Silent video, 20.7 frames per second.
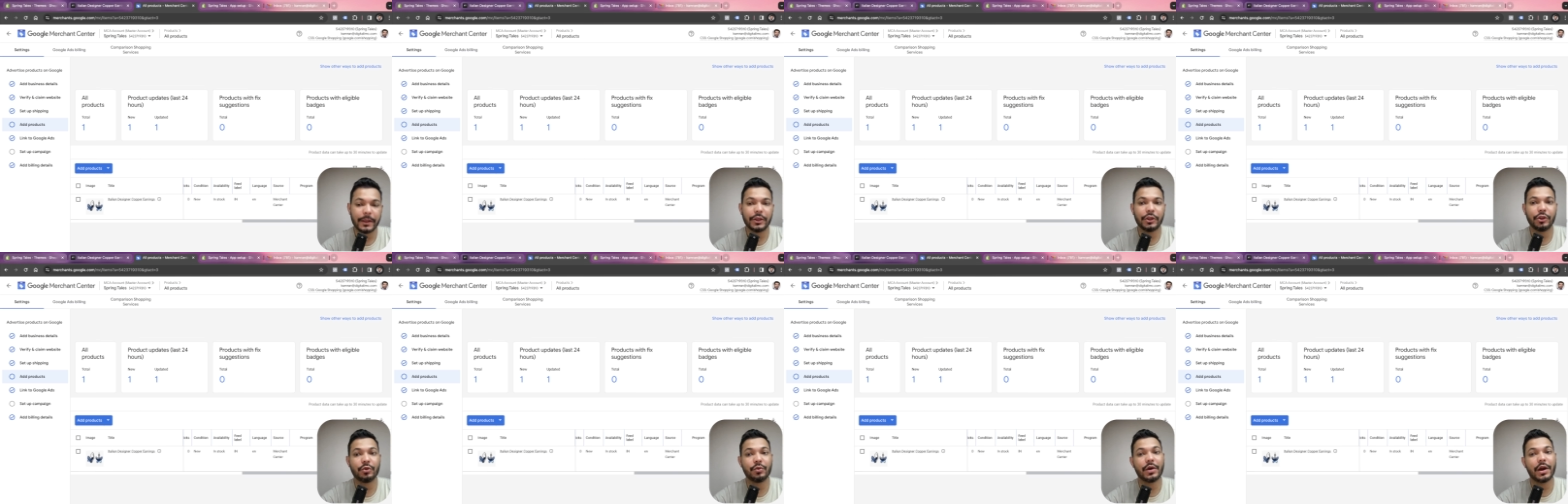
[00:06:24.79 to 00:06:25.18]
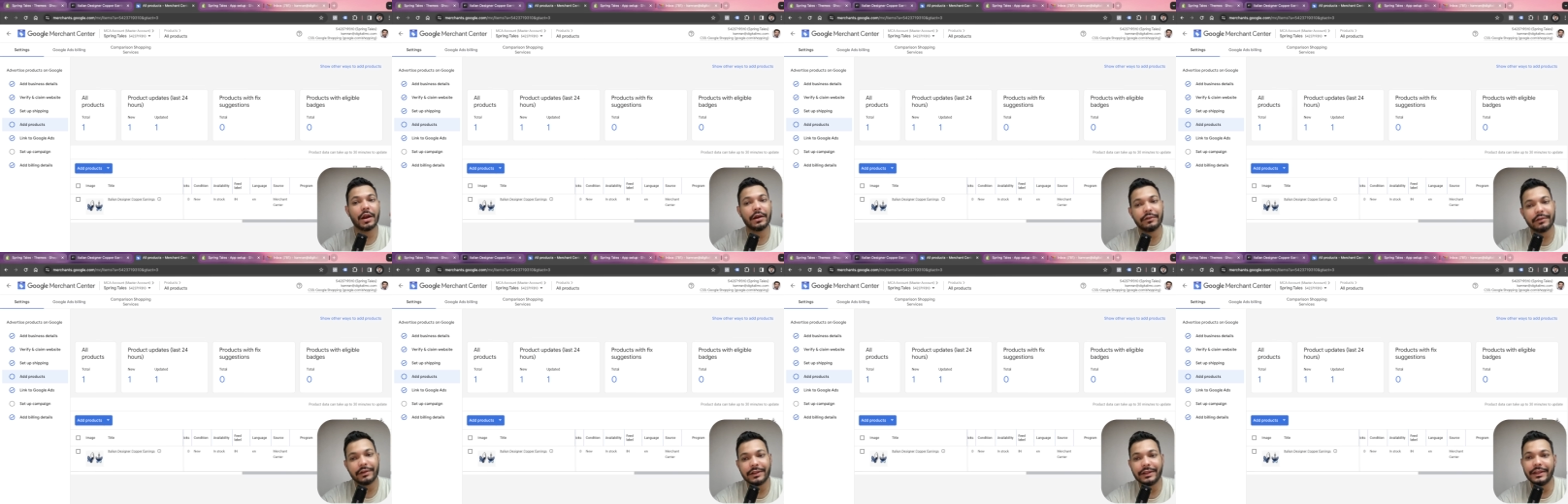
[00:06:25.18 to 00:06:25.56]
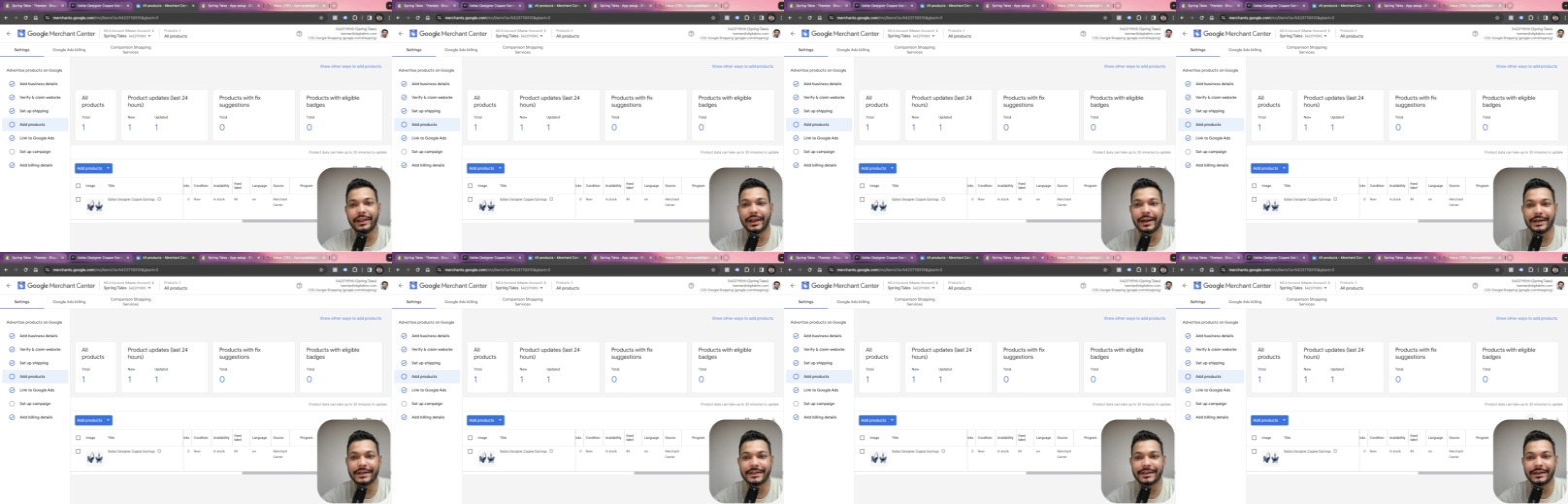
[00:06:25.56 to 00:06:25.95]
You can't run the
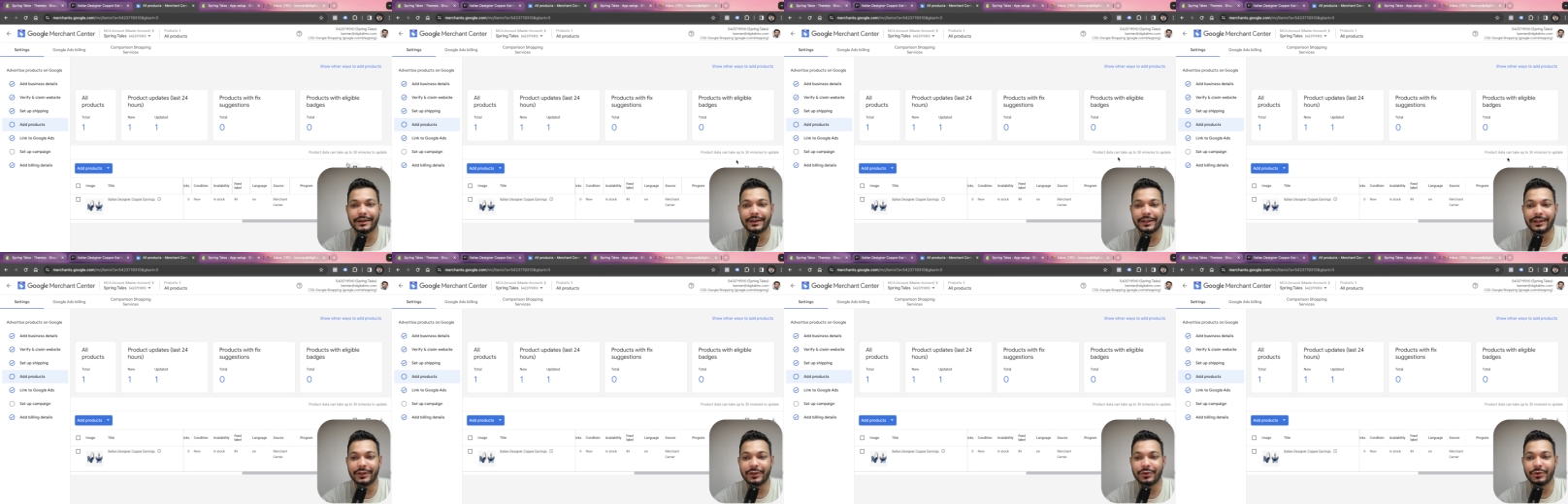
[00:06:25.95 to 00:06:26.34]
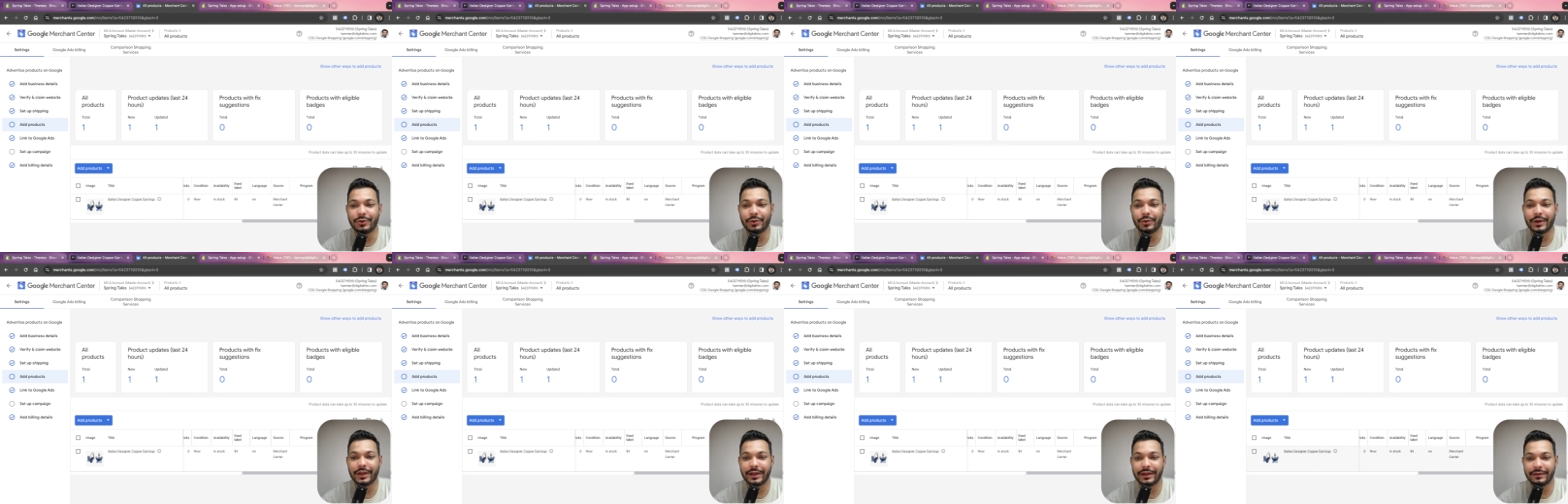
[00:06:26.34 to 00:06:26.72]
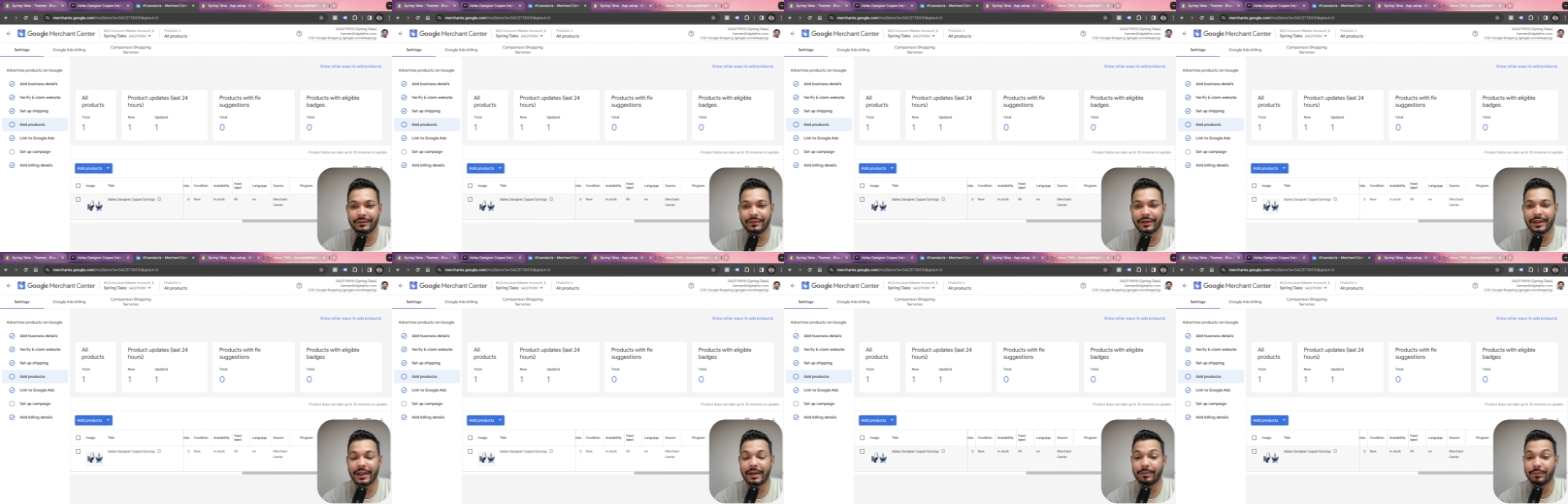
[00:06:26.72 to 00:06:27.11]
ads until you don't have
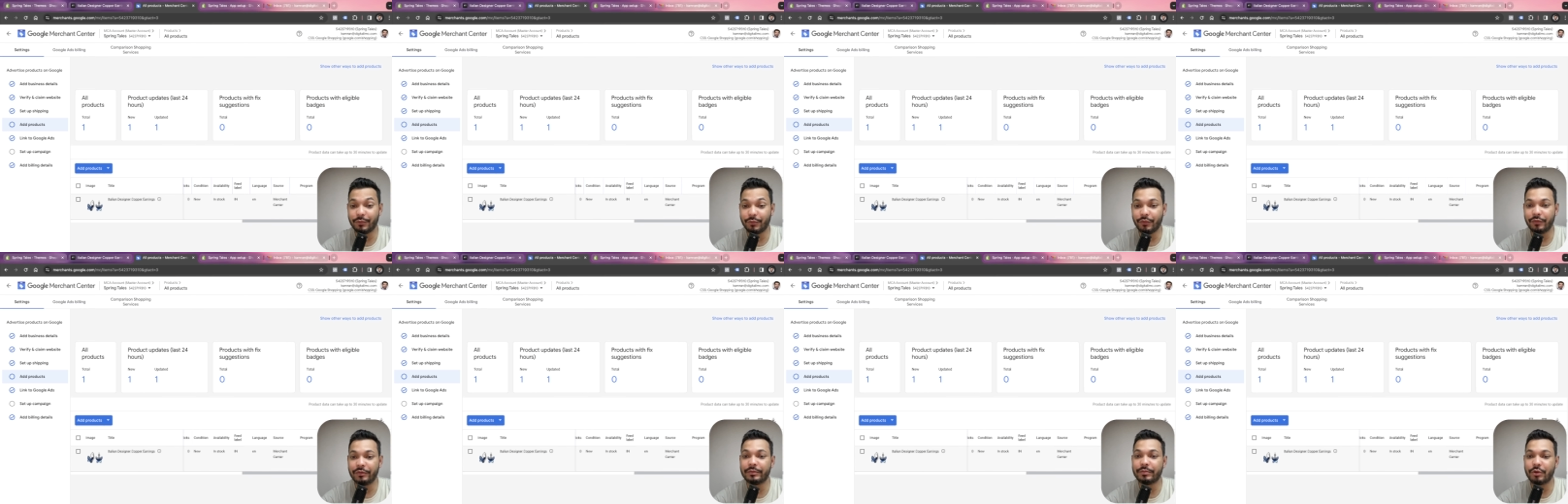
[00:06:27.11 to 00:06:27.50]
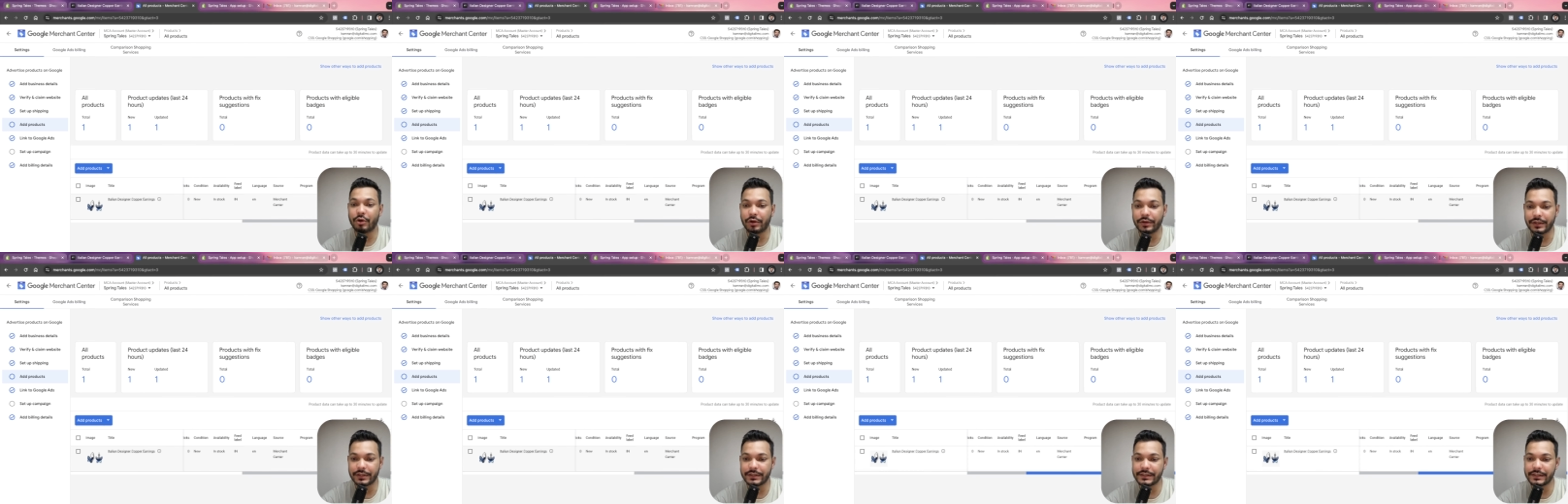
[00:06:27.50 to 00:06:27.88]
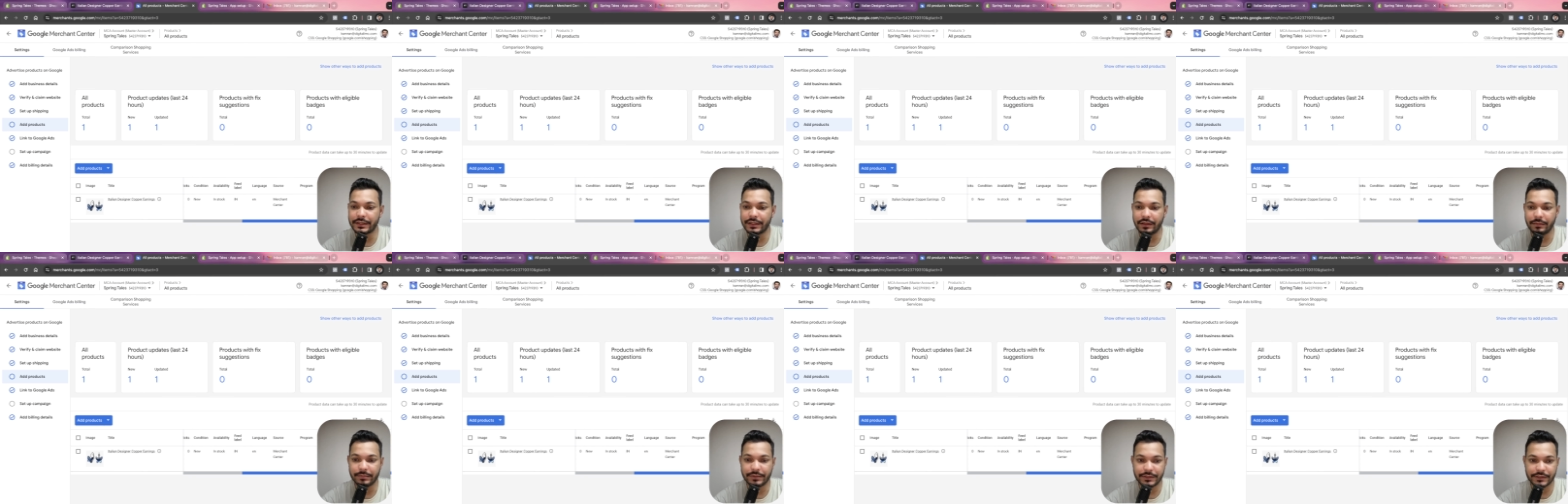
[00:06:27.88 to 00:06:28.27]
approved products in
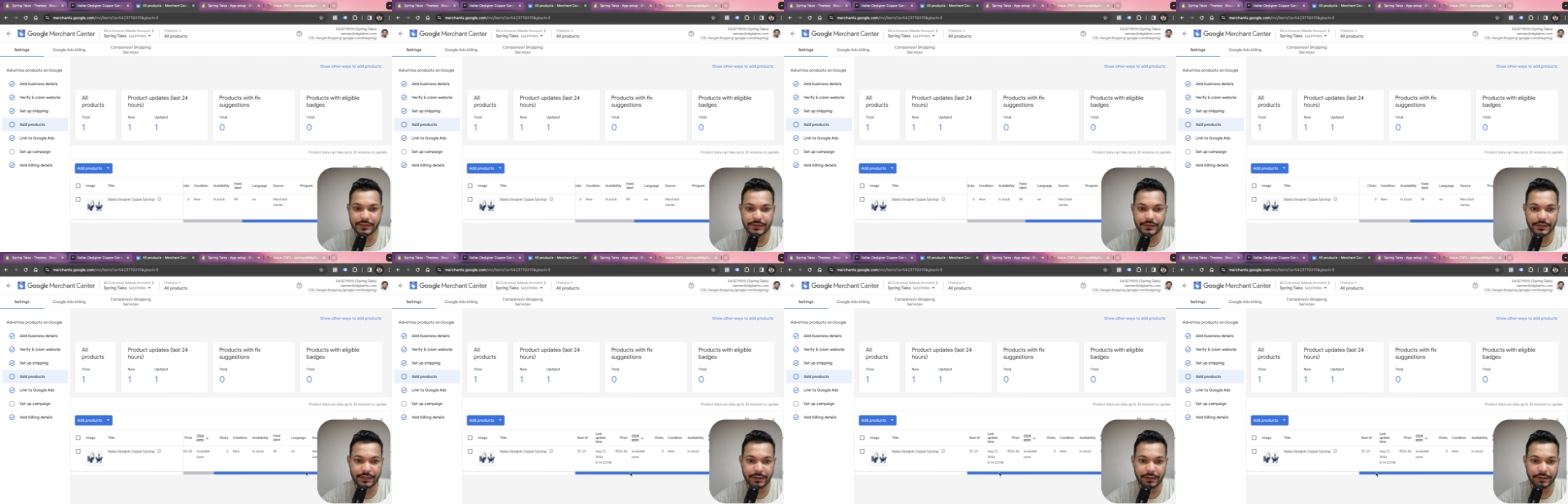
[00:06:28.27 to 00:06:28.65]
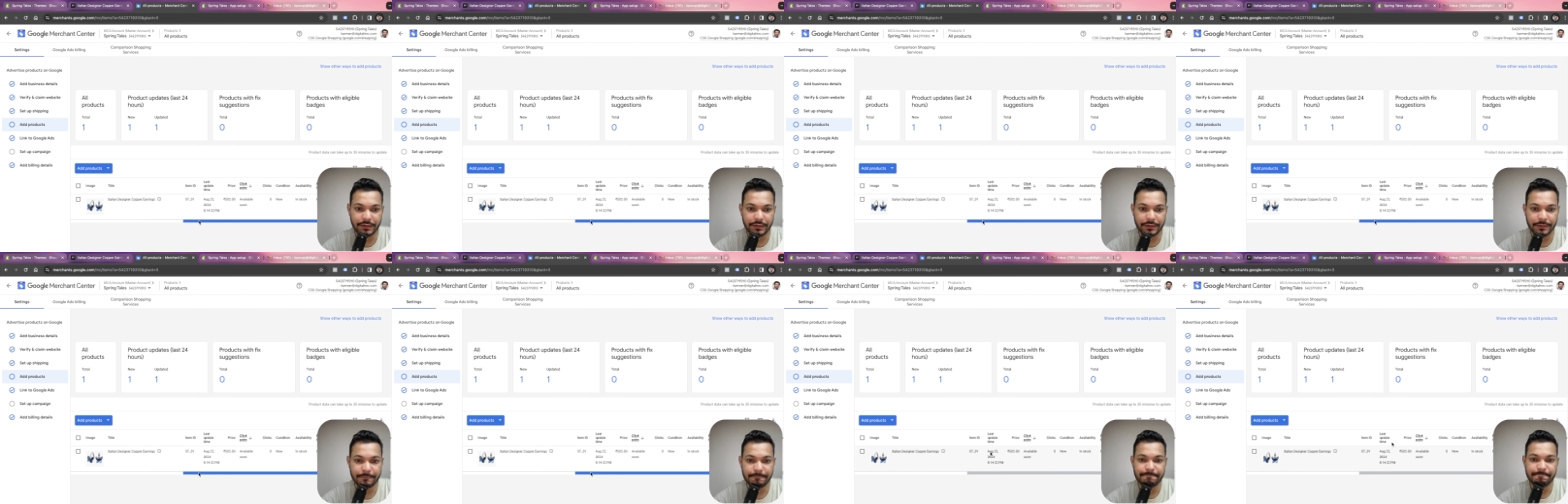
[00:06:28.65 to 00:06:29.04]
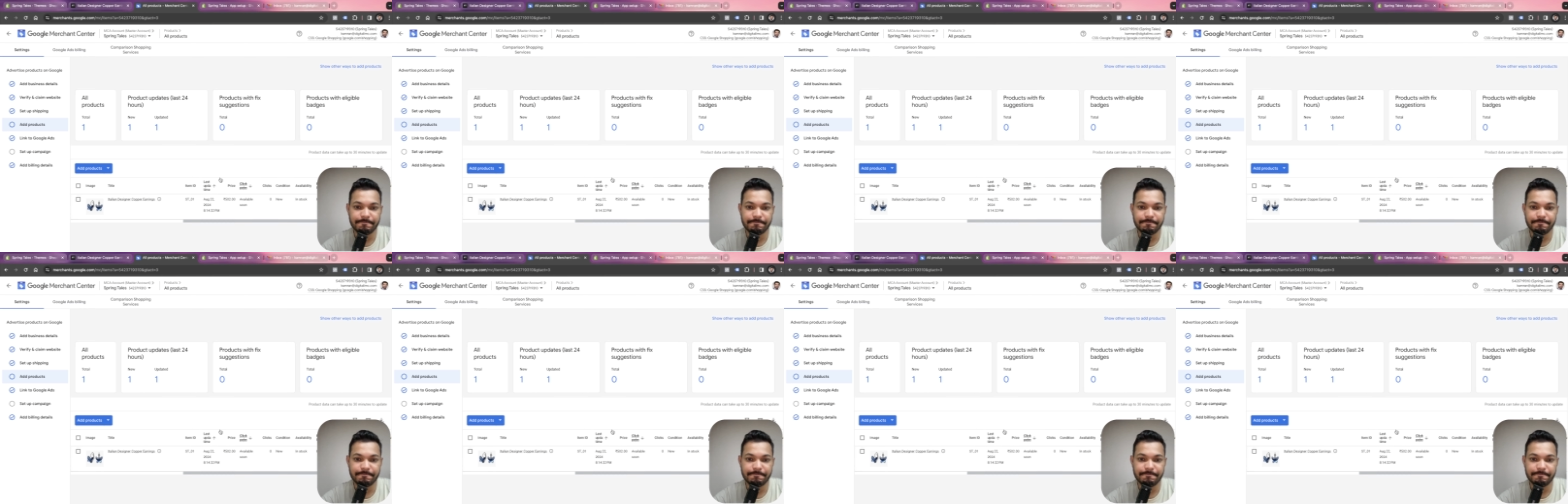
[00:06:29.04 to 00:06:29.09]
the Merchant Center.